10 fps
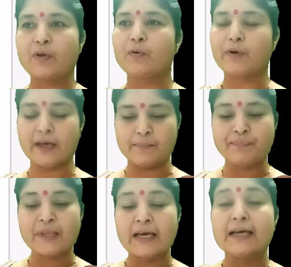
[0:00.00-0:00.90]
Okay.
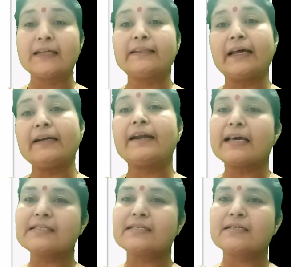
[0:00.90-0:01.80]
Then
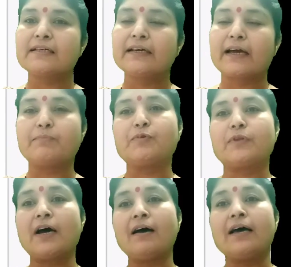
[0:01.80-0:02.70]
next come to
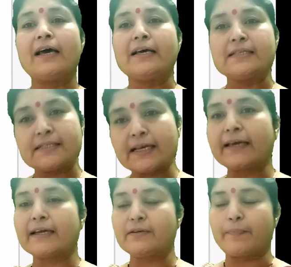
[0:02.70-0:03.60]
the
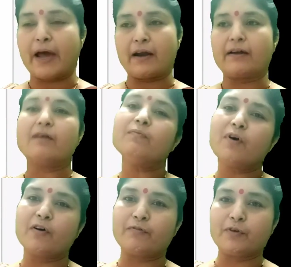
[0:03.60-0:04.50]
second paragraph
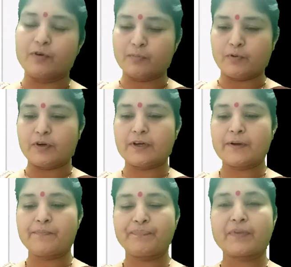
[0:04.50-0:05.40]
of your book.
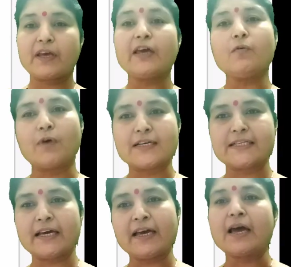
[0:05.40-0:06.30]
He was
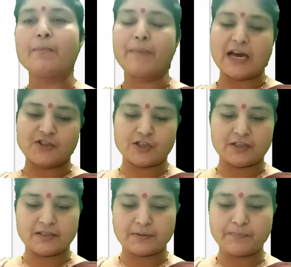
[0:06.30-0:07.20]
a
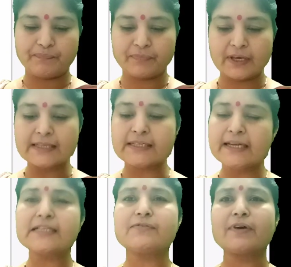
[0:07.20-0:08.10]
bachelor. His
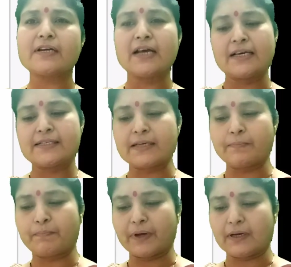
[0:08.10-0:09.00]
needs were
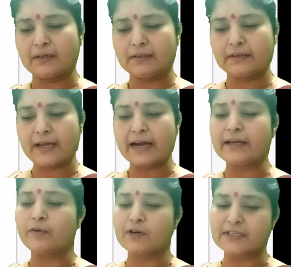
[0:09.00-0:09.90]
simple and
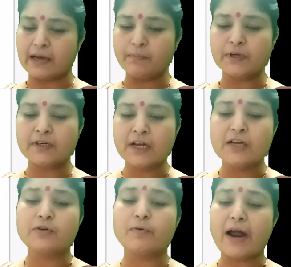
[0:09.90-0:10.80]
he was able
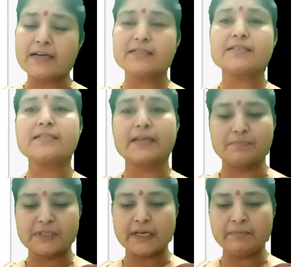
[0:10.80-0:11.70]
to adjust
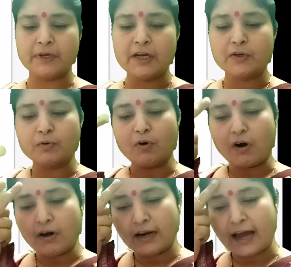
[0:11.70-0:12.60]
himself to
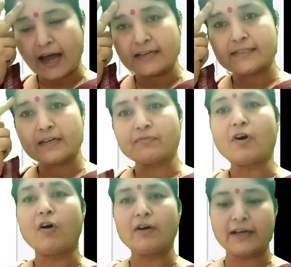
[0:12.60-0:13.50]
all kinds of
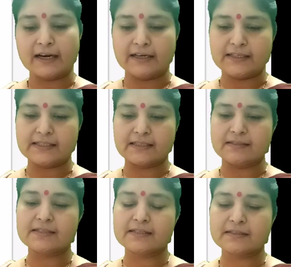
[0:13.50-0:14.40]
odd
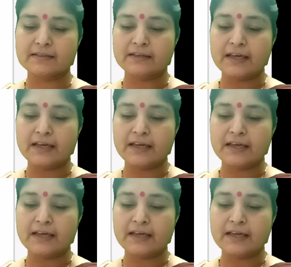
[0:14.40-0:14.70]
conditions,